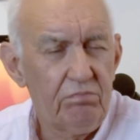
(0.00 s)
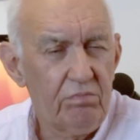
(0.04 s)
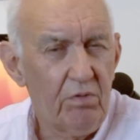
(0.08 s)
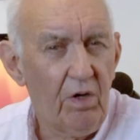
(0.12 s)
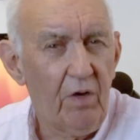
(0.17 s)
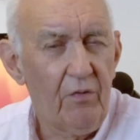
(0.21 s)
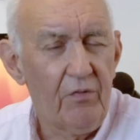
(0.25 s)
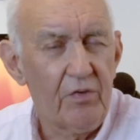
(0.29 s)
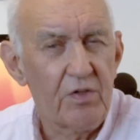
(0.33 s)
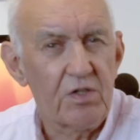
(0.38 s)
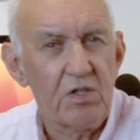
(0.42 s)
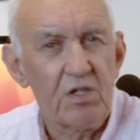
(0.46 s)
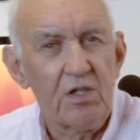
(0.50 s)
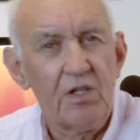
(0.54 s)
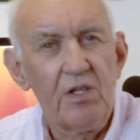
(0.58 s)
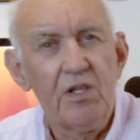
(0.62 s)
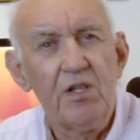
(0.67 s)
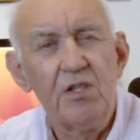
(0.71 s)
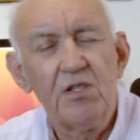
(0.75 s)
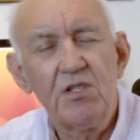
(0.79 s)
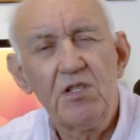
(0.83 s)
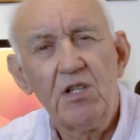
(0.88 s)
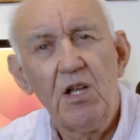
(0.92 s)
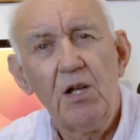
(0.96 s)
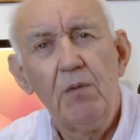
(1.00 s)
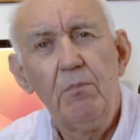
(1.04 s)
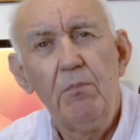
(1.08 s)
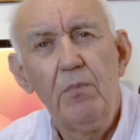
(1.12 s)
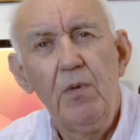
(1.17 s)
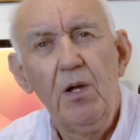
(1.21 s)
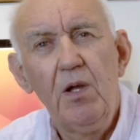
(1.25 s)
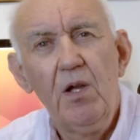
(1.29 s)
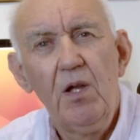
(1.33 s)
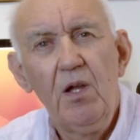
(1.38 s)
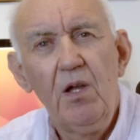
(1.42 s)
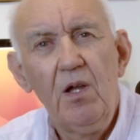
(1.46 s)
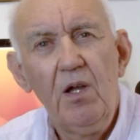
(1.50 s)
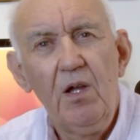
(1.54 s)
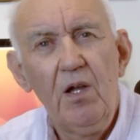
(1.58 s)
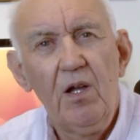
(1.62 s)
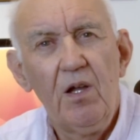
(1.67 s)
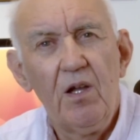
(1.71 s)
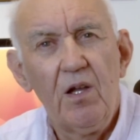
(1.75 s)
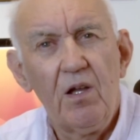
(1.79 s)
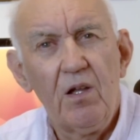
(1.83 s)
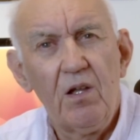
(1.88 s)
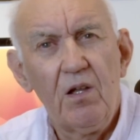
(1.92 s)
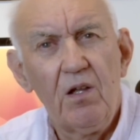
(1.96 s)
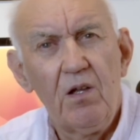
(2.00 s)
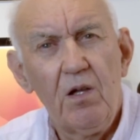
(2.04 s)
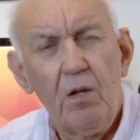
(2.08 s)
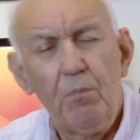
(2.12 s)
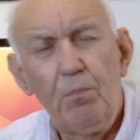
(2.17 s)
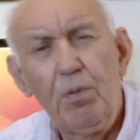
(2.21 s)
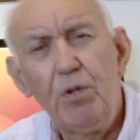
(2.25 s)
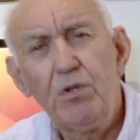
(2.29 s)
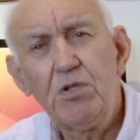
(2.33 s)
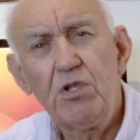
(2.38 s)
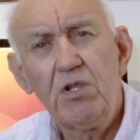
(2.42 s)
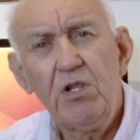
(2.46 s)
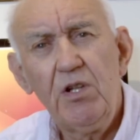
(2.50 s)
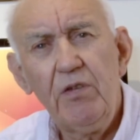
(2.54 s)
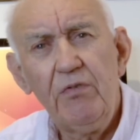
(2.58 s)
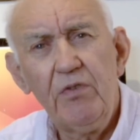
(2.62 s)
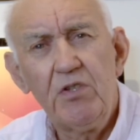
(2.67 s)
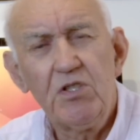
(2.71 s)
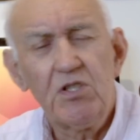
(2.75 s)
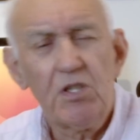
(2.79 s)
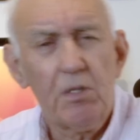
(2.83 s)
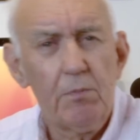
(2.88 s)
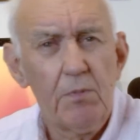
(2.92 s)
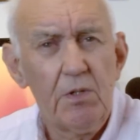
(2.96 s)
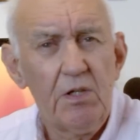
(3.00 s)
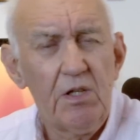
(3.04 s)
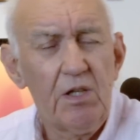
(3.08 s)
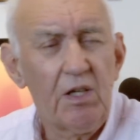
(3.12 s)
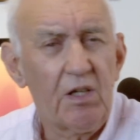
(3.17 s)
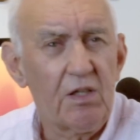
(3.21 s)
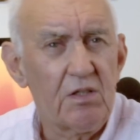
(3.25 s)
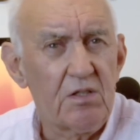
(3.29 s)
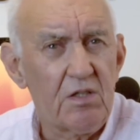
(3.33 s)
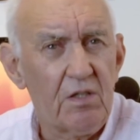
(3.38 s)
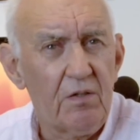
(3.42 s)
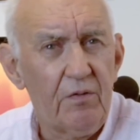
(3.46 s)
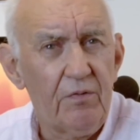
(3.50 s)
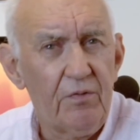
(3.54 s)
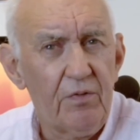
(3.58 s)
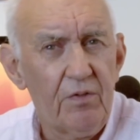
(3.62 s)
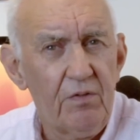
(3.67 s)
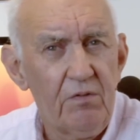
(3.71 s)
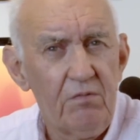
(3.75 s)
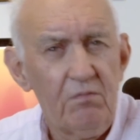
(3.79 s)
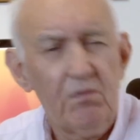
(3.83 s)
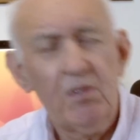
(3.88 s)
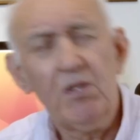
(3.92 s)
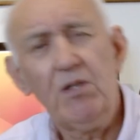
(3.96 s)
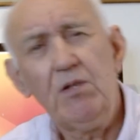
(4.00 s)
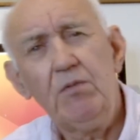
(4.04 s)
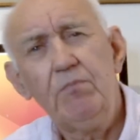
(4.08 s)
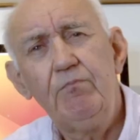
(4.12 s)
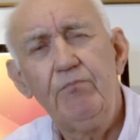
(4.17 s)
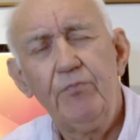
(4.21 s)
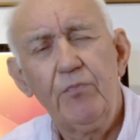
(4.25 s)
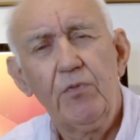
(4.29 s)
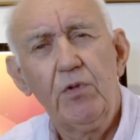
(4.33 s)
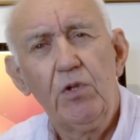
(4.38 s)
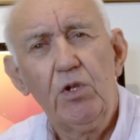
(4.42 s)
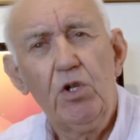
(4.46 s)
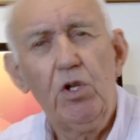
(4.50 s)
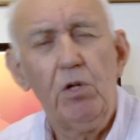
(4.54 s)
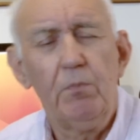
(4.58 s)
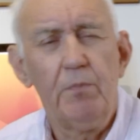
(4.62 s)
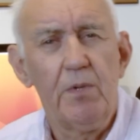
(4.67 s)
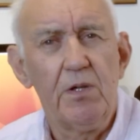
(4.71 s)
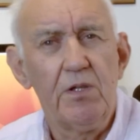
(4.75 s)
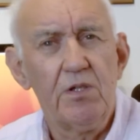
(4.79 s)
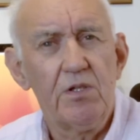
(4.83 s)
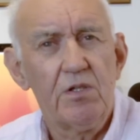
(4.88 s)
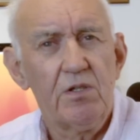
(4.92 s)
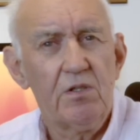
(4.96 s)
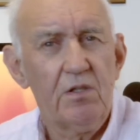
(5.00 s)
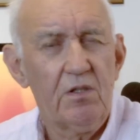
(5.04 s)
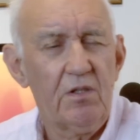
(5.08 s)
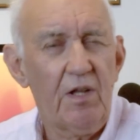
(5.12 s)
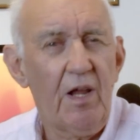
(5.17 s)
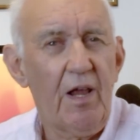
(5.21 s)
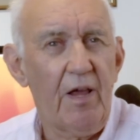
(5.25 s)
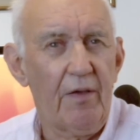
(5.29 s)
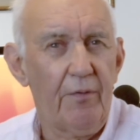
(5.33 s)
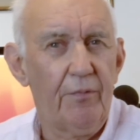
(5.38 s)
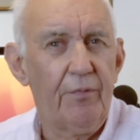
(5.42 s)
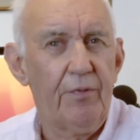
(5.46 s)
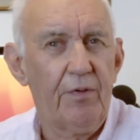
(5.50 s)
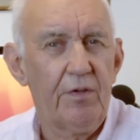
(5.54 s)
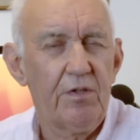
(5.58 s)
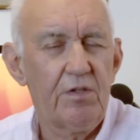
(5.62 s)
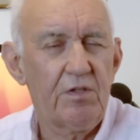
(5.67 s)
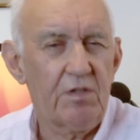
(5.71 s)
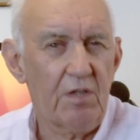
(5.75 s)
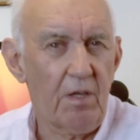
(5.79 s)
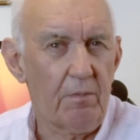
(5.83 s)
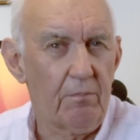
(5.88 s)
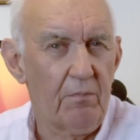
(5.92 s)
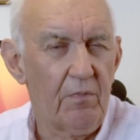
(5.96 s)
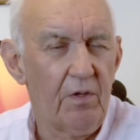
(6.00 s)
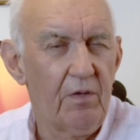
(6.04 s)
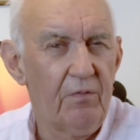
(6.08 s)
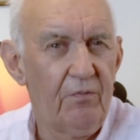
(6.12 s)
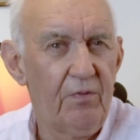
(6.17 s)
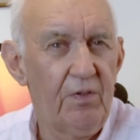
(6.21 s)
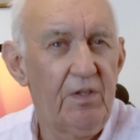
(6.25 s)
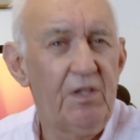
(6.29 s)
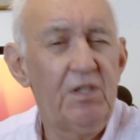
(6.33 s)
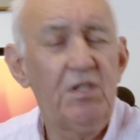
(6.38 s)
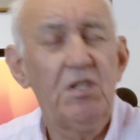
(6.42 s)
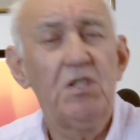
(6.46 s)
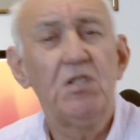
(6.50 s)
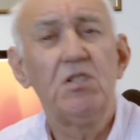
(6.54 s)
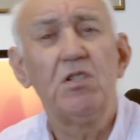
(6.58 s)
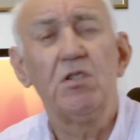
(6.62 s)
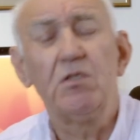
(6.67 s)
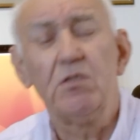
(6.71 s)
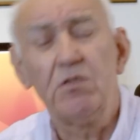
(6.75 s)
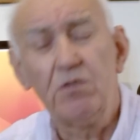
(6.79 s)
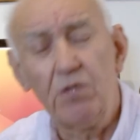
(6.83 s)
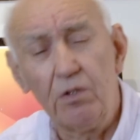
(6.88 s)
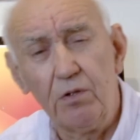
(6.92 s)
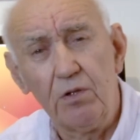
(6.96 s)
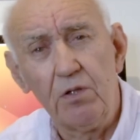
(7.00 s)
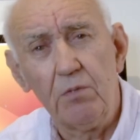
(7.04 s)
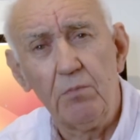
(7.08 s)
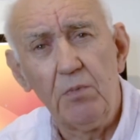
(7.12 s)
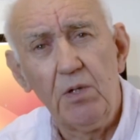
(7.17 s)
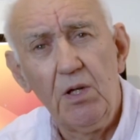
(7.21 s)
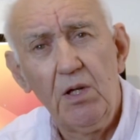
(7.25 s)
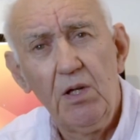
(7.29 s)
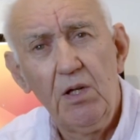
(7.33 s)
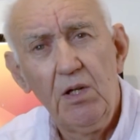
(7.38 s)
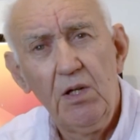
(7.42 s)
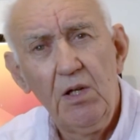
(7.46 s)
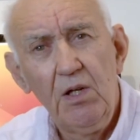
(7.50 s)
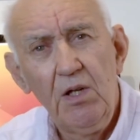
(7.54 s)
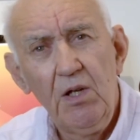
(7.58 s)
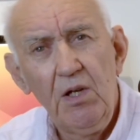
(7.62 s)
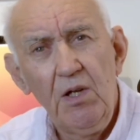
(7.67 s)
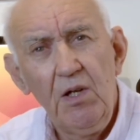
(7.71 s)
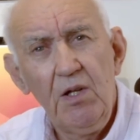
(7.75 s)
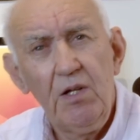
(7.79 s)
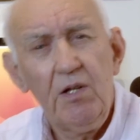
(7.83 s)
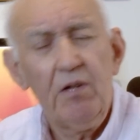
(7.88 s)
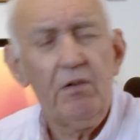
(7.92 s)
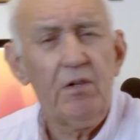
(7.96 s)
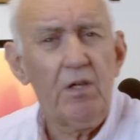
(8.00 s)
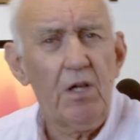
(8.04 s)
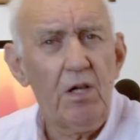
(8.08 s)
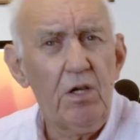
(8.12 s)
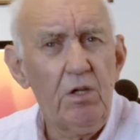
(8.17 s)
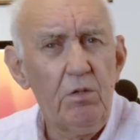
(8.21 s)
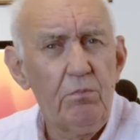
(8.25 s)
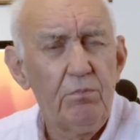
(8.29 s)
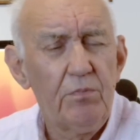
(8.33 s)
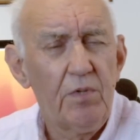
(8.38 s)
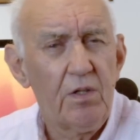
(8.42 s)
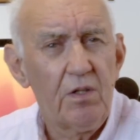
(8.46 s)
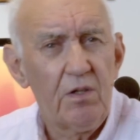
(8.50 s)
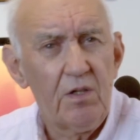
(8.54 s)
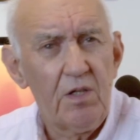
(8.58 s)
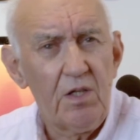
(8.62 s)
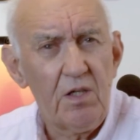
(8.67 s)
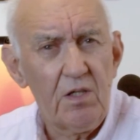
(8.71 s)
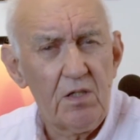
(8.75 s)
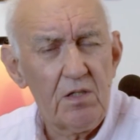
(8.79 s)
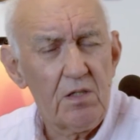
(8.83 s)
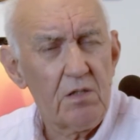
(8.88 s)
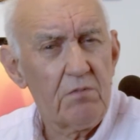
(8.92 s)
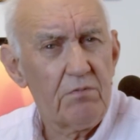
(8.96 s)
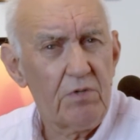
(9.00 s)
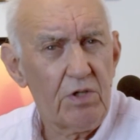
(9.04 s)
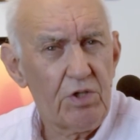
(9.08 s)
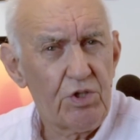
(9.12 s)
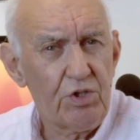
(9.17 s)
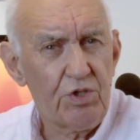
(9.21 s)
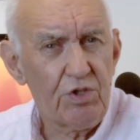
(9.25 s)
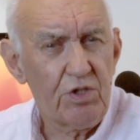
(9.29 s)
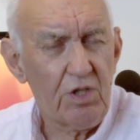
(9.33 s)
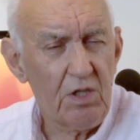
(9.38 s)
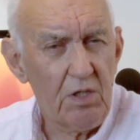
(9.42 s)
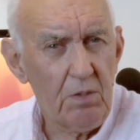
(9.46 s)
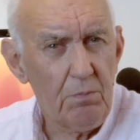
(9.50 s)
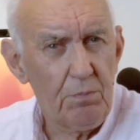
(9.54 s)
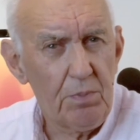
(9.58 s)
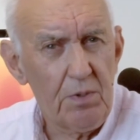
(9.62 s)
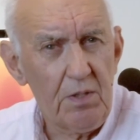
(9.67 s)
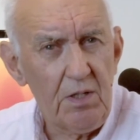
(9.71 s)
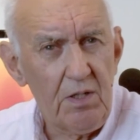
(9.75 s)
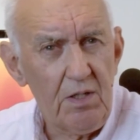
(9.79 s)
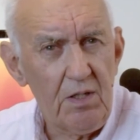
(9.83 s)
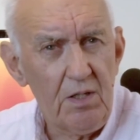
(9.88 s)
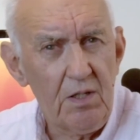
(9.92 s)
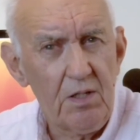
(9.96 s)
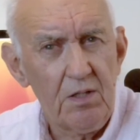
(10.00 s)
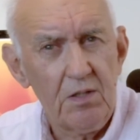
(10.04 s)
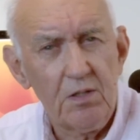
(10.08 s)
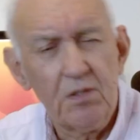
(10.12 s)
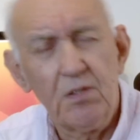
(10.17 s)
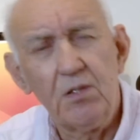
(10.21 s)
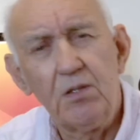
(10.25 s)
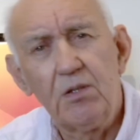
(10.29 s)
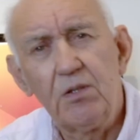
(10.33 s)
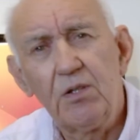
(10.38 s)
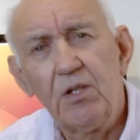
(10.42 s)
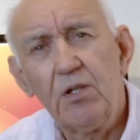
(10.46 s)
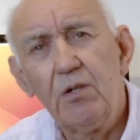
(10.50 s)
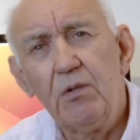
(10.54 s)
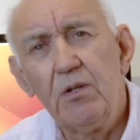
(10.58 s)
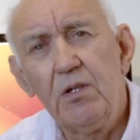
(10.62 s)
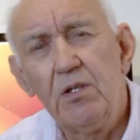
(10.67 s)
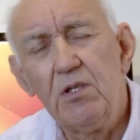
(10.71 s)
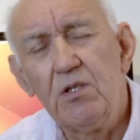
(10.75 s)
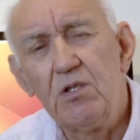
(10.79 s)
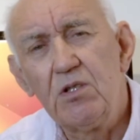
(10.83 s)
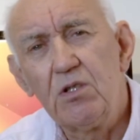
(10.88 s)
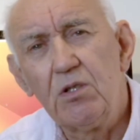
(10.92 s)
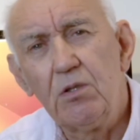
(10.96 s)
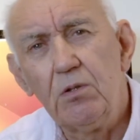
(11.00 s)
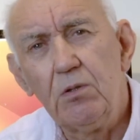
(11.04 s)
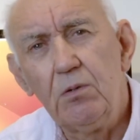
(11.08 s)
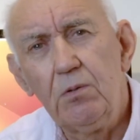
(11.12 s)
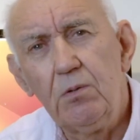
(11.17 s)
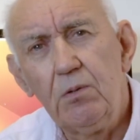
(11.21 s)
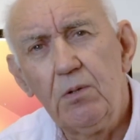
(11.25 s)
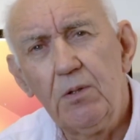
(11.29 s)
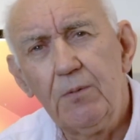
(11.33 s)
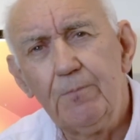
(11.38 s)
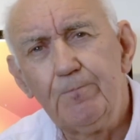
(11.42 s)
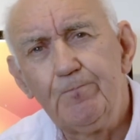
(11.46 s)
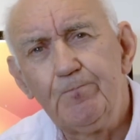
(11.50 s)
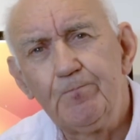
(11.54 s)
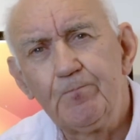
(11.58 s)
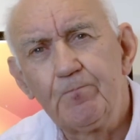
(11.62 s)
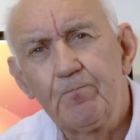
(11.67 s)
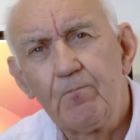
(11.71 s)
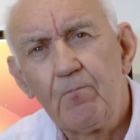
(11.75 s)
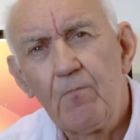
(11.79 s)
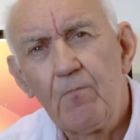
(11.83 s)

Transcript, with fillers: obviously some uh, are positive and some are negative, they are comments that have some validity to them. Now, I hope that the RSGB are going to um,